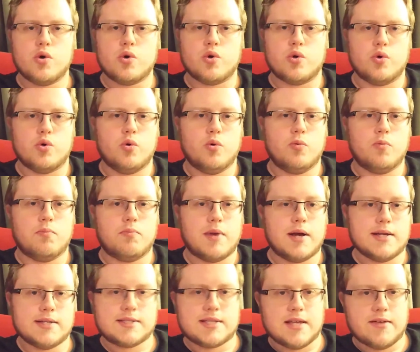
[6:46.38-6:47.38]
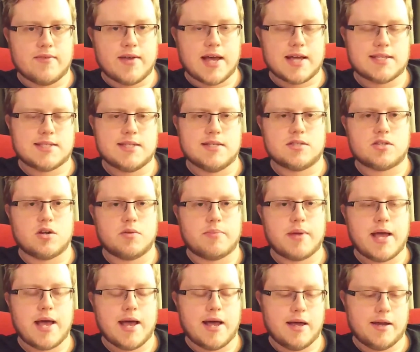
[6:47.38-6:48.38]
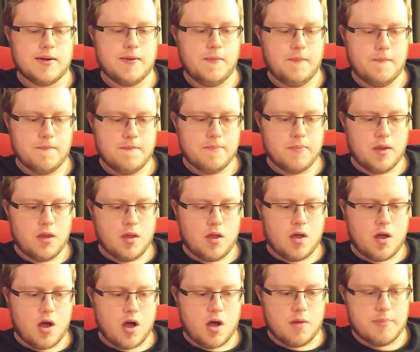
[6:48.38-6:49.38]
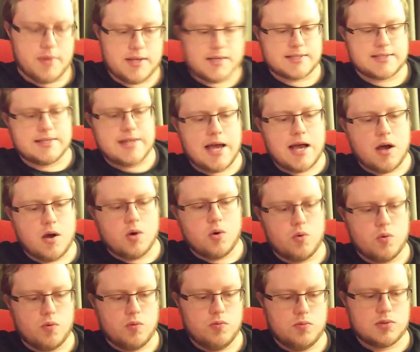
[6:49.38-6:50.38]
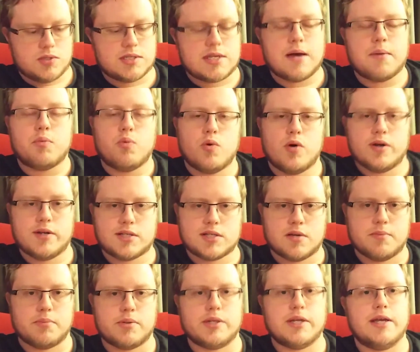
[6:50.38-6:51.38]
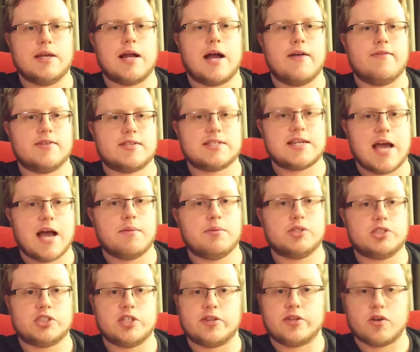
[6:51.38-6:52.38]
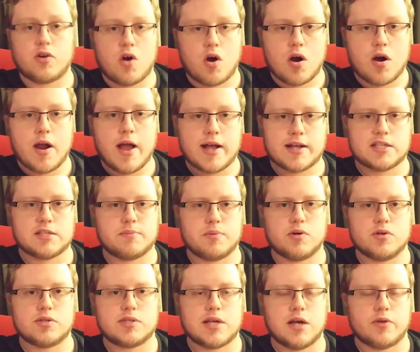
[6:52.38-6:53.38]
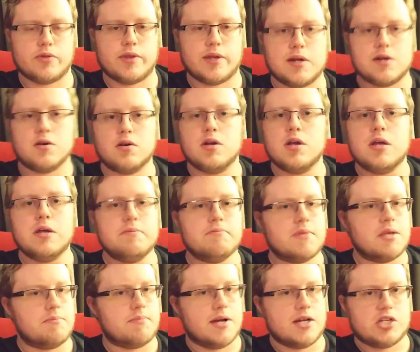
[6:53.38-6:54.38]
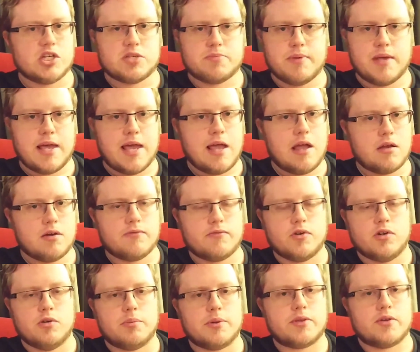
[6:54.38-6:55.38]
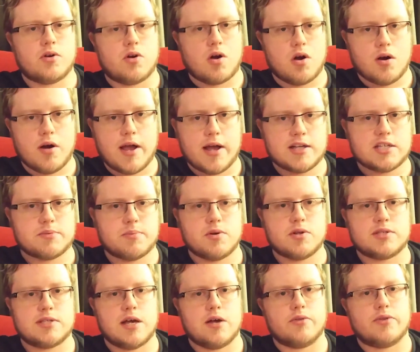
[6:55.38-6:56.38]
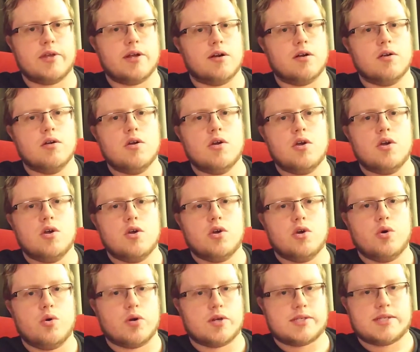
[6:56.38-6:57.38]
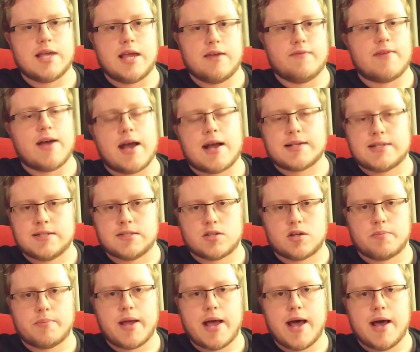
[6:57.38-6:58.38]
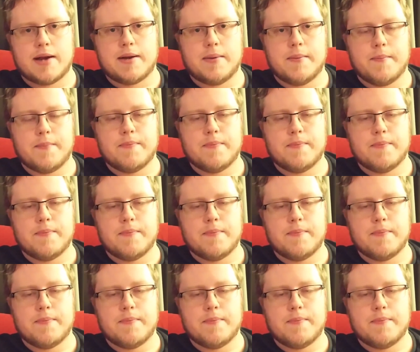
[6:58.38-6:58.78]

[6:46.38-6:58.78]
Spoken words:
who might say vaccines are bad, because now step one is complete. I've established that there are experts out there. It might just be a handful, but there are experts out there who are saying vaccines are bad.